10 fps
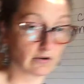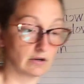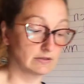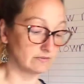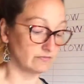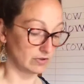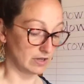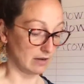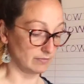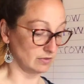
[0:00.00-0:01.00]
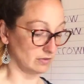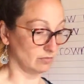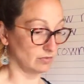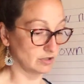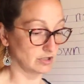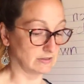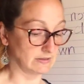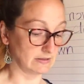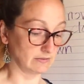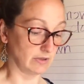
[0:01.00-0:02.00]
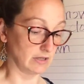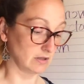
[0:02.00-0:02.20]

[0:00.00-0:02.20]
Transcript: some vocabulary worksheets this week.